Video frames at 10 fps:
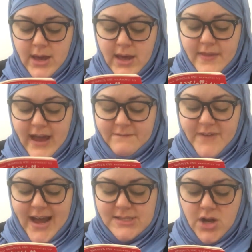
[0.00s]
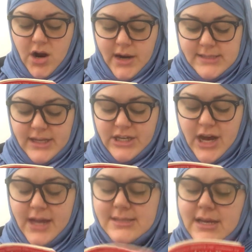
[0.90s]
They had fast cars and
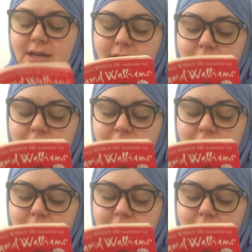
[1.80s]
guns and